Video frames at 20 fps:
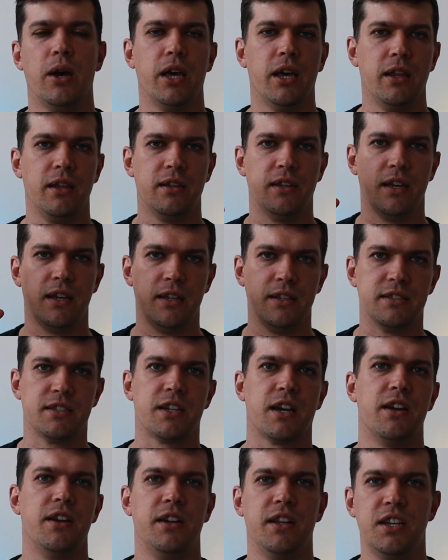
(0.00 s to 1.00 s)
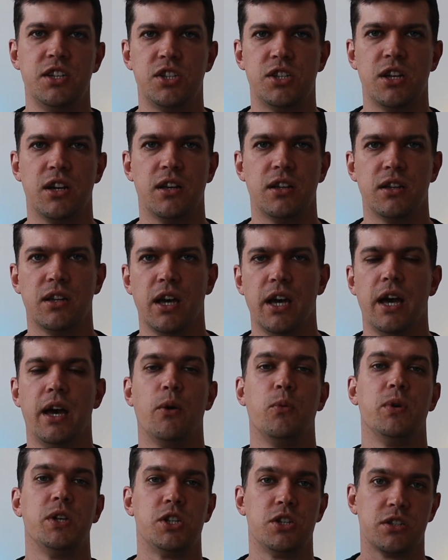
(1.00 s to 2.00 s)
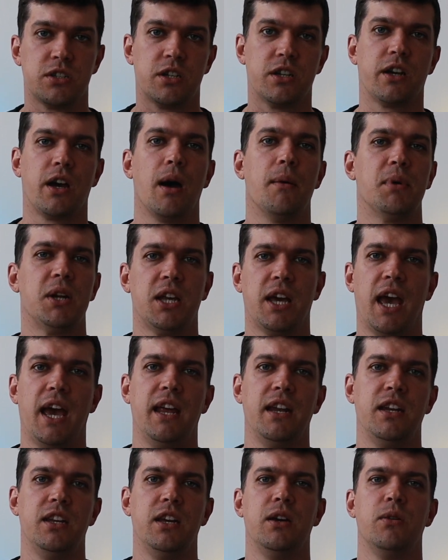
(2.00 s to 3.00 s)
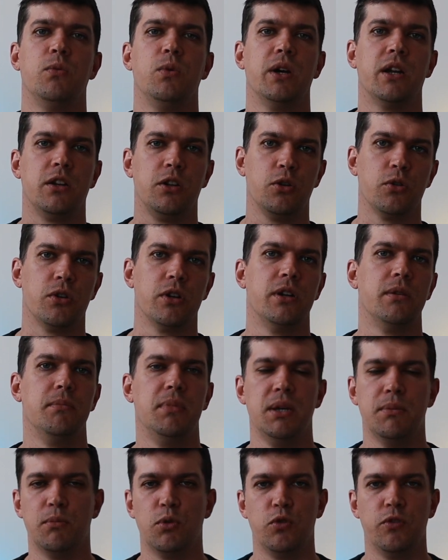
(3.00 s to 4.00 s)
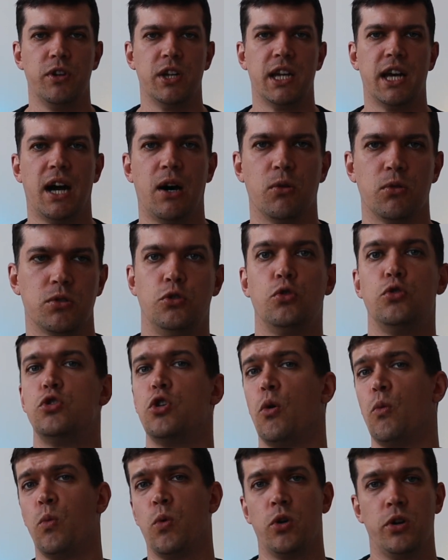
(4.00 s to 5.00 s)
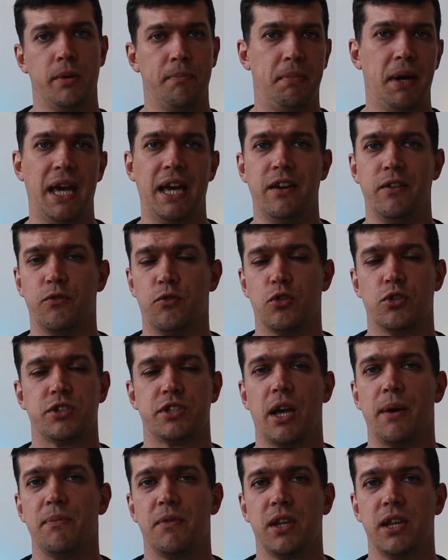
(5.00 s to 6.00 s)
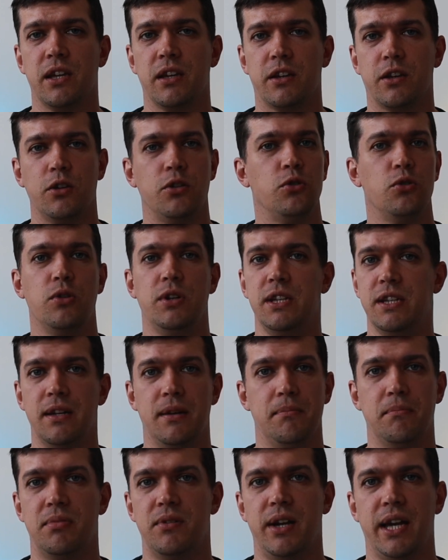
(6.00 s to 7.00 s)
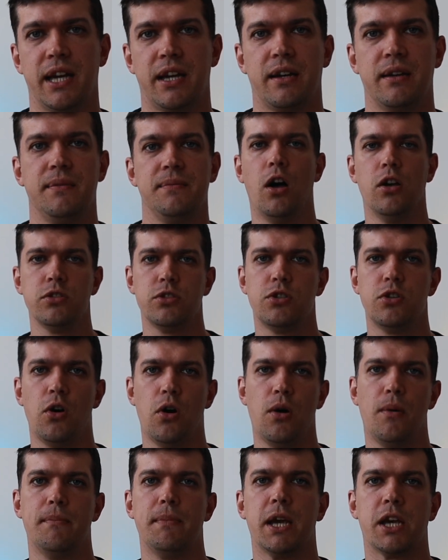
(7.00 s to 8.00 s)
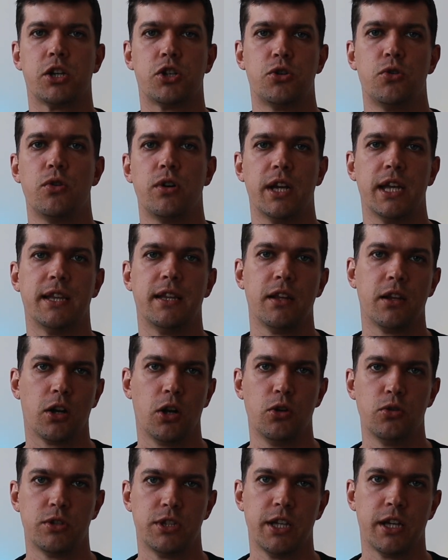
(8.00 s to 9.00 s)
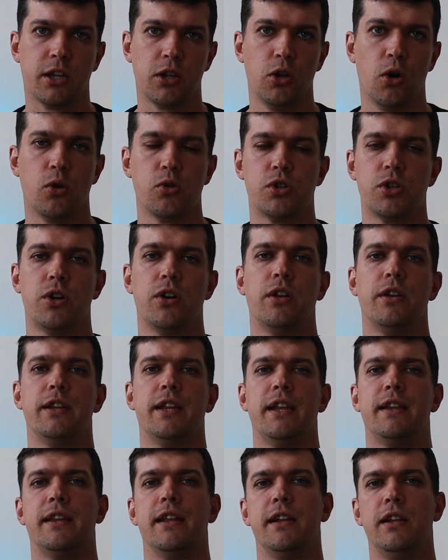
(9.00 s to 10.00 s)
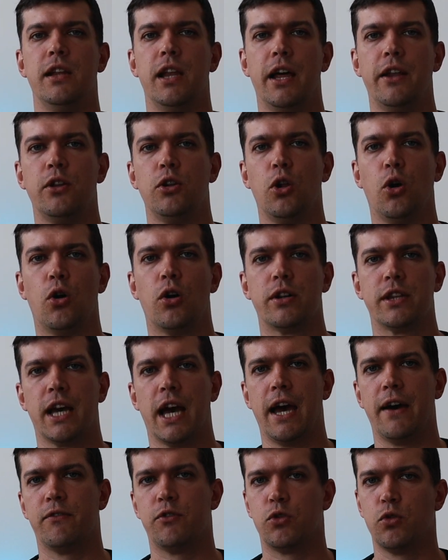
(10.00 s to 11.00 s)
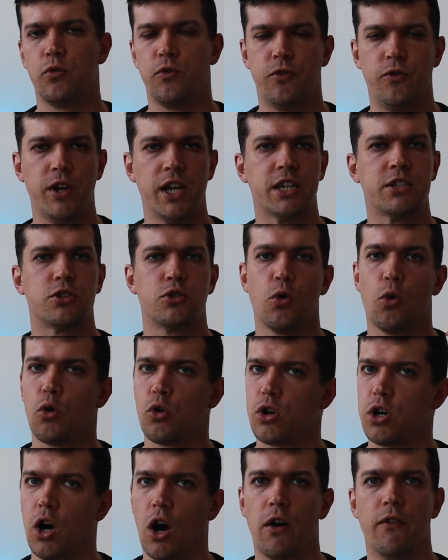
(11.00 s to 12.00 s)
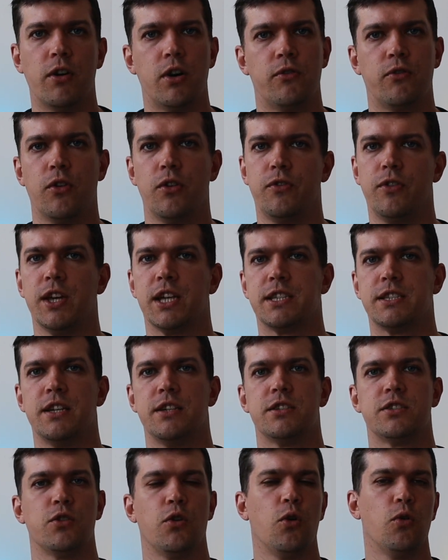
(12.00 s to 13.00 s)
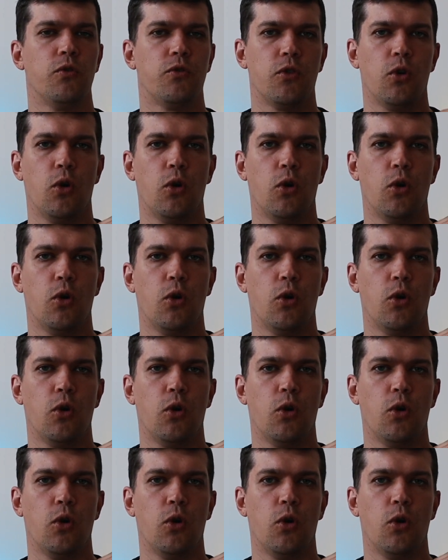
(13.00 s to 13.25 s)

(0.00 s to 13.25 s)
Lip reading: and its condition, which is common handy when you're gonna be moving out. You don't want to pay for something you didn't break. Also, make sure it includes the closure that the landlord have to fix or cover for fixes of